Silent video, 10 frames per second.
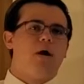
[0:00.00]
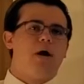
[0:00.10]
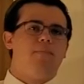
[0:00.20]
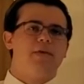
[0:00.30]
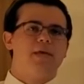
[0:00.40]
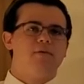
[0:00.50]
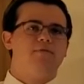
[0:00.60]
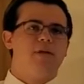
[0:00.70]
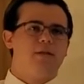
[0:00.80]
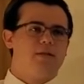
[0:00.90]
mechanical
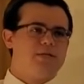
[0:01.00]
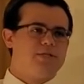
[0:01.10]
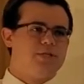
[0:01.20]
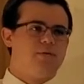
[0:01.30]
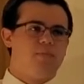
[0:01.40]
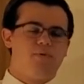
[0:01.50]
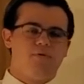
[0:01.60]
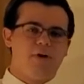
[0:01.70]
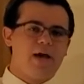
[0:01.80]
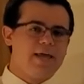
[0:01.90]
ventilation
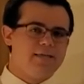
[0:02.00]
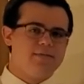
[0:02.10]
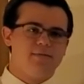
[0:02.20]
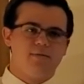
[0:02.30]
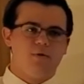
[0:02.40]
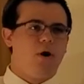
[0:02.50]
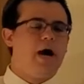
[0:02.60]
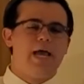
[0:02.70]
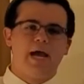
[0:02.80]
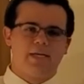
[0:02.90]
provides,
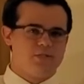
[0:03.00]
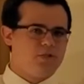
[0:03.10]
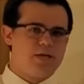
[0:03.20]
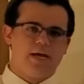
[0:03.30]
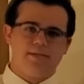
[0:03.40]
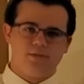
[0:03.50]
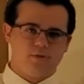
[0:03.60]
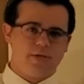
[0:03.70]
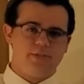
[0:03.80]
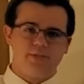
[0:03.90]
high oxygen
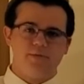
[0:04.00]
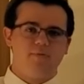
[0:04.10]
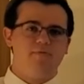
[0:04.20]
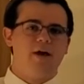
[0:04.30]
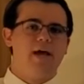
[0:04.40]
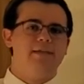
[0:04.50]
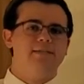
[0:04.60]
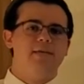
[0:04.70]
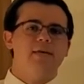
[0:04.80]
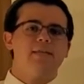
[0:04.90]
concentrations. It provides
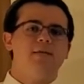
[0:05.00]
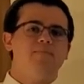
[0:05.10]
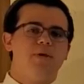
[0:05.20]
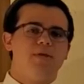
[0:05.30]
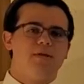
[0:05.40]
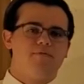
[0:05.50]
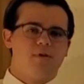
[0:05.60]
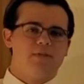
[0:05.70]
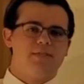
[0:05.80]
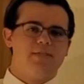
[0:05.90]
the ability for
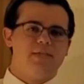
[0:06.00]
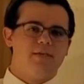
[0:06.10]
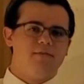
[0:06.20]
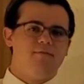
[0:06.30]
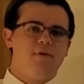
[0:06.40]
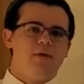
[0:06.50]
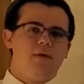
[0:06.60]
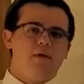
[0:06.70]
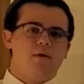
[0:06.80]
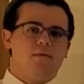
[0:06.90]
us to give
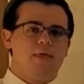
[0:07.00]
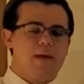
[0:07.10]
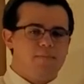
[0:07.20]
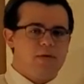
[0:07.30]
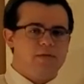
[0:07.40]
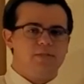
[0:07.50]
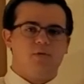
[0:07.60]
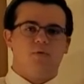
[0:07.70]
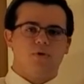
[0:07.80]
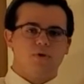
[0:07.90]
that patient
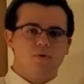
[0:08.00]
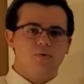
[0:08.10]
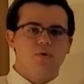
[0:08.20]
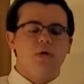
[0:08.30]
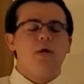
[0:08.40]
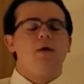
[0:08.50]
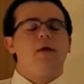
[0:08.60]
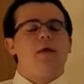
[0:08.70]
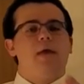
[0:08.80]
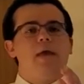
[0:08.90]
or you
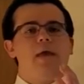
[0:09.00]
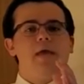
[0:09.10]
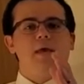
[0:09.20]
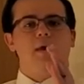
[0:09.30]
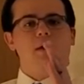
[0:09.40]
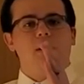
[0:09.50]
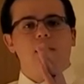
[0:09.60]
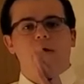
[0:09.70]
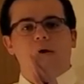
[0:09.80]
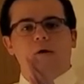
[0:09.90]
a
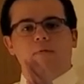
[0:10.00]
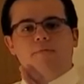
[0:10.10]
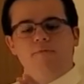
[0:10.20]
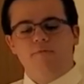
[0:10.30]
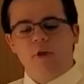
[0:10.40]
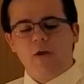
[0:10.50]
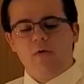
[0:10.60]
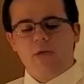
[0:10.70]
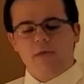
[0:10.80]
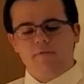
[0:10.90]

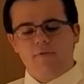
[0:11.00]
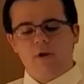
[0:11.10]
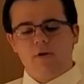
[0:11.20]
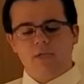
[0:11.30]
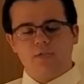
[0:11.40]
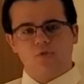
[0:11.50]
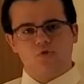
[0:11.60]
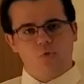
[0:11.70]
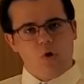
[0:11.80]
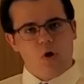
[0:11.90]
very, very
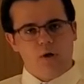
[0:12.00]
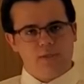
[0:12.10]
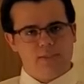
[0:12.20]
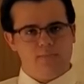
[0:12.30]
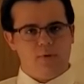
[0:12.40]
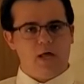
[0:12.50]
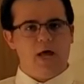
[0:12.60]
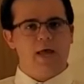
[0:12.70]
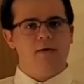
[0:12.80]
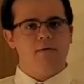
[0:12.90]
strong
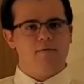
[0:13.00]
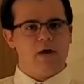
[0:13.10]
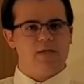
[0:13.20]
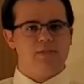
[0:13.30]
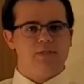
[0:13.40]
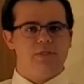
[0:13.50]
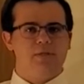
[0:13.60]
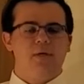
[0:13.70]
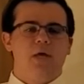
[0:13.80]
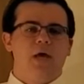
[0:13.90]
supply of oxygen.
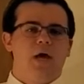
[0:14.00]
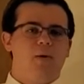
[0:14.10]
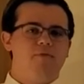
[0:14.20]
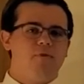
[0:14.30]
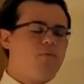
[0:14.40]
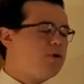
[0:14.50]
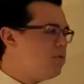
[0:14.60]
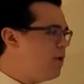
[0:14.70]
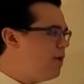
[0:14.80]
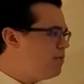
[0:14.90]
However, when you
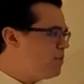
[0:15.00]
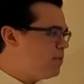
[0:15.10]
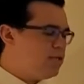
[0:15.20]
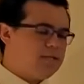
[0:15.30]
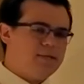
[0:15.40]
have something like